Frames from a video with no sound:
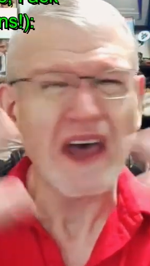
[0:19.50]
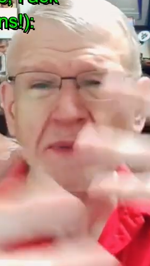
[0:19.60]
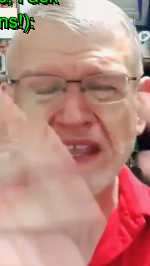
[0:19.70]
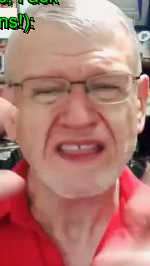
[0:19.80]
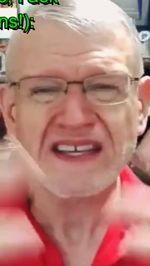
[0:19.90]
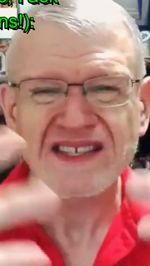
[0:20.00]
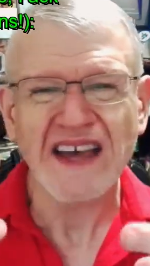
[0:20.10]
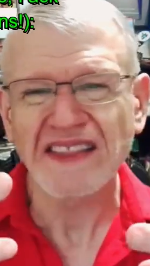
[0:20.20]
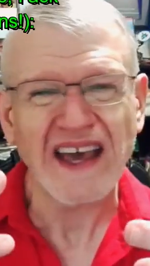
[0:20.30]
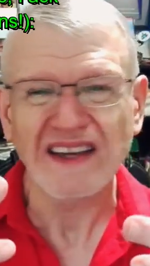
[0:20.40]
I mean, things
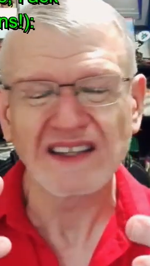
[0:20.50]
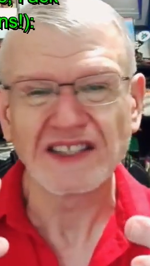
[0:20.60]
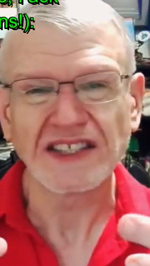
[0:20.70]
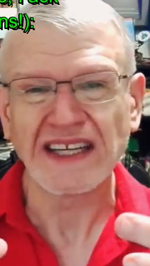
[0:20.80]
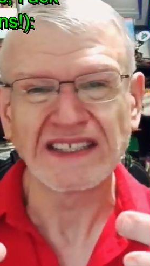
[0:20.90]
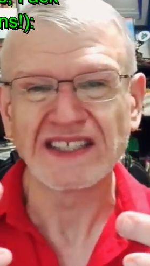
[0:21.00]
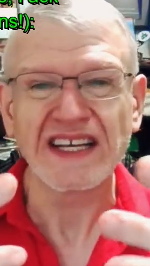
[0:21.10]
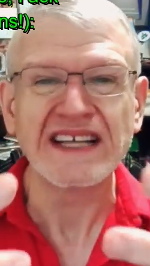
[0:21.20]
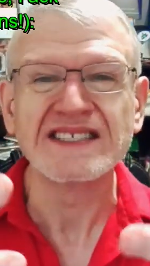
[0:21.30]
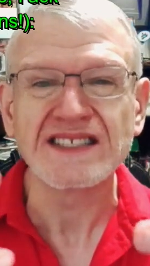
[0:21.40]
like that can
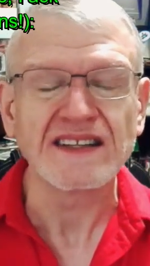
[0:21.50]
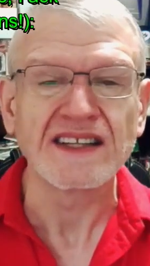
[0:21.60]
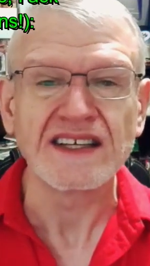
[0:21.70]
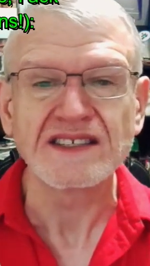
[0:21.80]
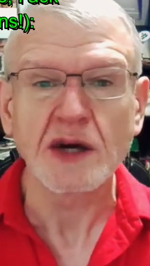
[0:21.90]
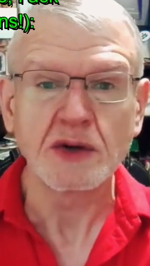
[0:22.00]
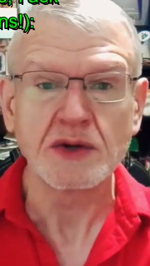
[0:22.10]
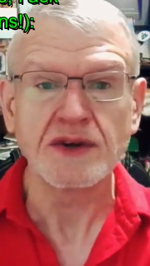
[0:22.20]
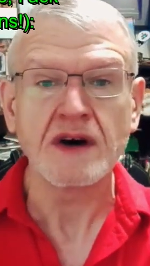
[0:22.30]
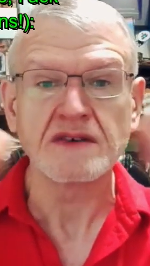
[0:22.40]
change instantly, so
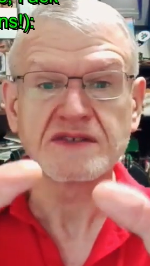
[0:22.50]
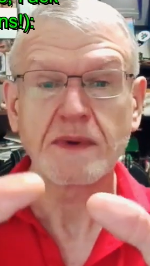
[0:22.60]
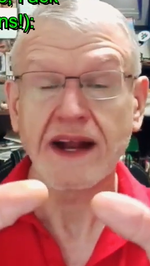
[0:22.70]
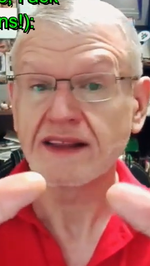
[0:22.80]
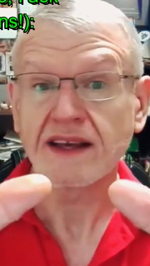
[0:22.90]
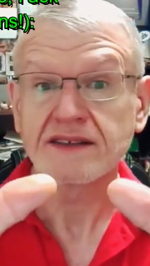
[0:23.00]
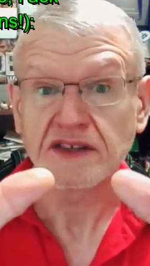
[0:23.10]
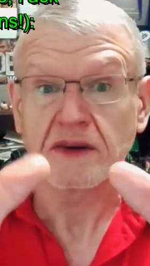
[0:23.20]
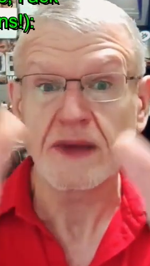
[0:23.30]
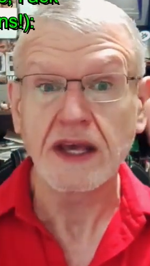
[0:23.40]
who knows? But I think it's
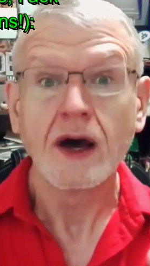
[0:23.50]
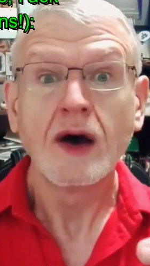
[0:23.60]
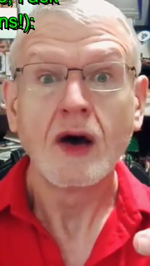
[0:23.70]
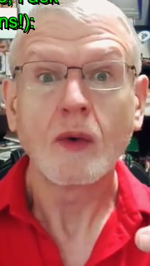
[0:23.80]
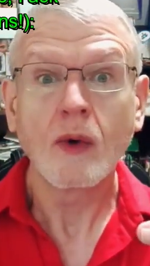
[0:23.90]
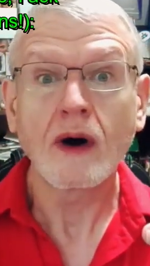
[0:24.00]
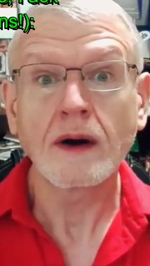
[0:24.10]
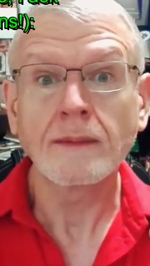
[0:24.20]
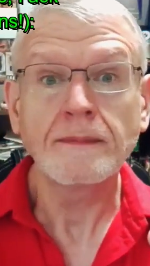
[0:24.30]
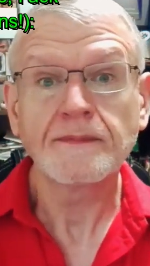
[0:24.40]
going to be
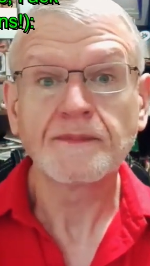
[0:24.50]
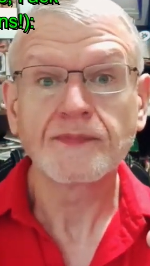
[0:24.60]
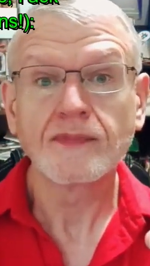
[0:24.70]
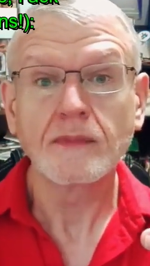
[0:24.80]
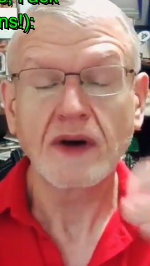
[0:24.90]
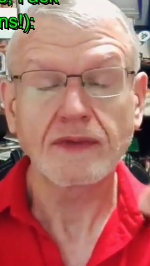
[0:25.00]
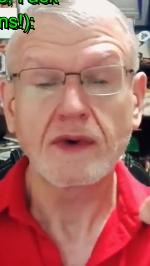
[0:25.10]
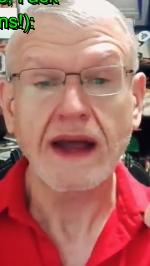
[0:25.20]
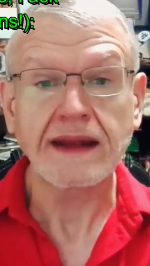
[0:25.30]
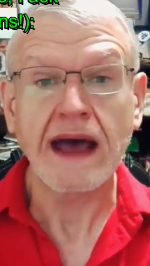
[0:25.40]
warm. But for
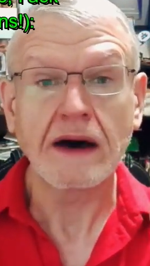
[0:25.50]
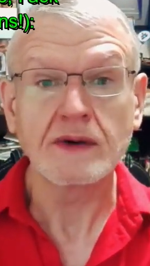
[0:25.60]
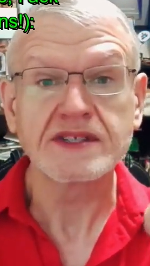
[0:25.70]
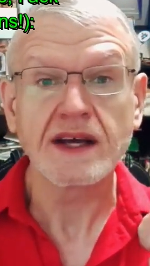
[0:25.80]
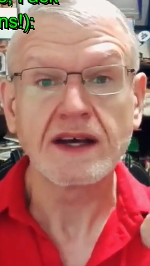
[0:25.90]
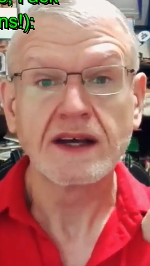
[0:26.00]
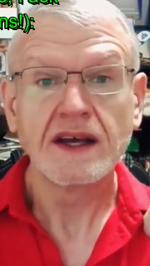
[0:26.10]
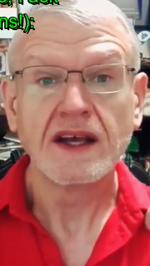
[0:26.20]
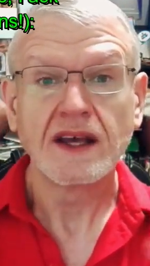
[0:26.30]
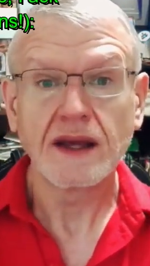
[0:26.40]
right now, it's a
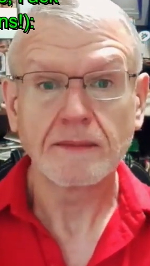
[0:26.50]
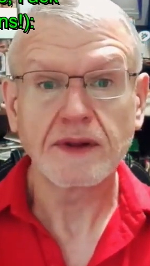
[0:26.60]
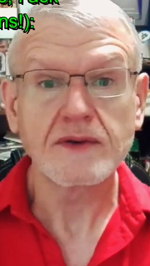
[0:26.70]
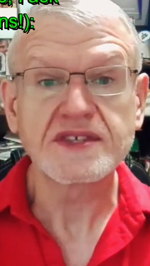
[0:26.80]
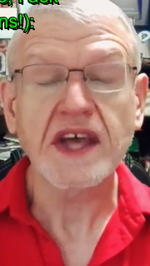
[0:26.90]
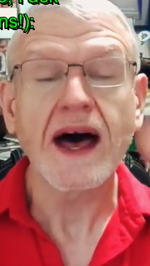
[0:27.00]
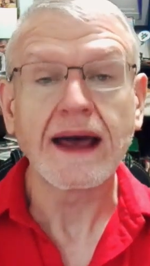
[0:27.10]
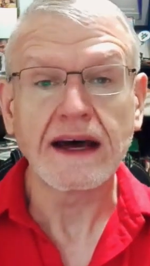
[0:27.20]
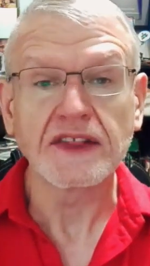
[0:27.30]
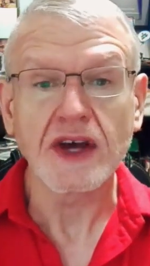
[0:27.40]
blue
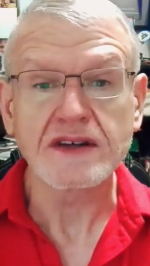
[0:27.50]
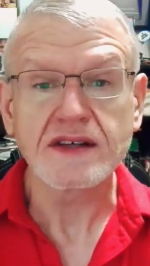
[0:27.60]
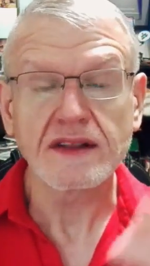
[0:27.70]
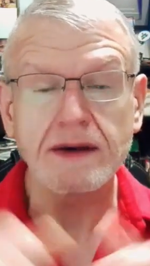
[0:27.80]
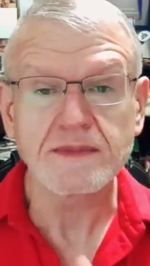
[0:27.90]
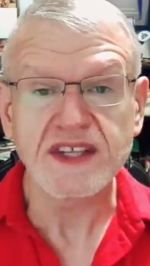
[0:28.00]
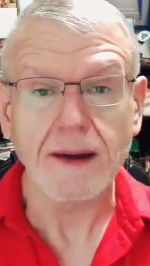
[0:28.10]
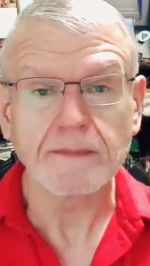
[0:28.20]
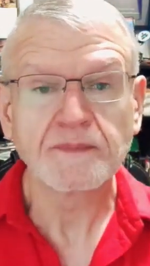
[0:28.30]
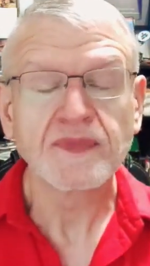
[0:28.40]
sky out there, so thumbs
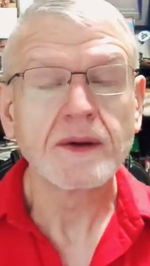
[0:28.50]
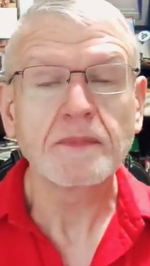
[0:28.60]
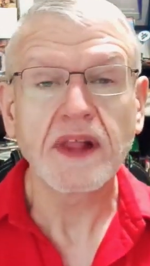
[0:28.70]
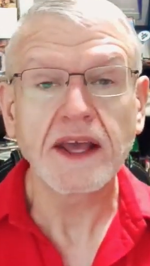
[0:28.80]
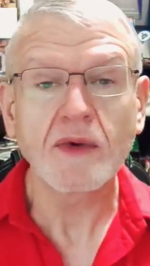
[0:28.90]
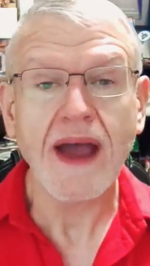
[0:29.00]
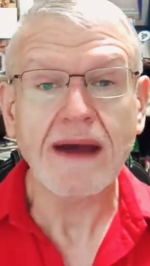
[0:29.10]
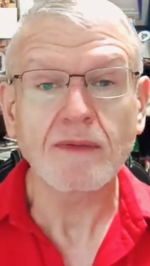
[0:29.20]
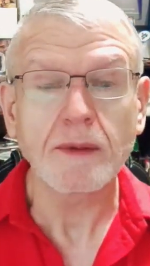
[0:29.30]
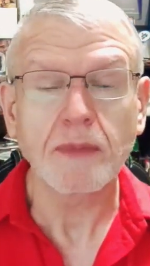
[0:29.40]
up. Plague
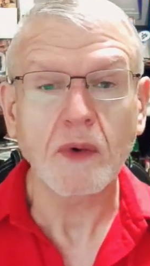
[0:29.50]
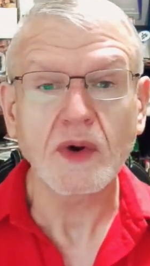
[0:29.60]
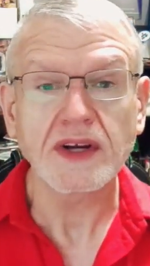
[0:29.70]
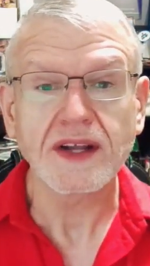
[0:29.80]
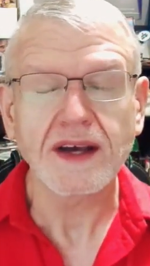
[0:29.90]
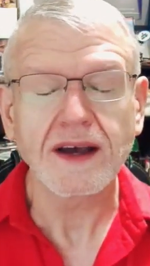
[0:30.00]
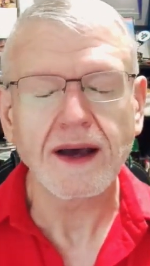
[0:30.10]
rat report.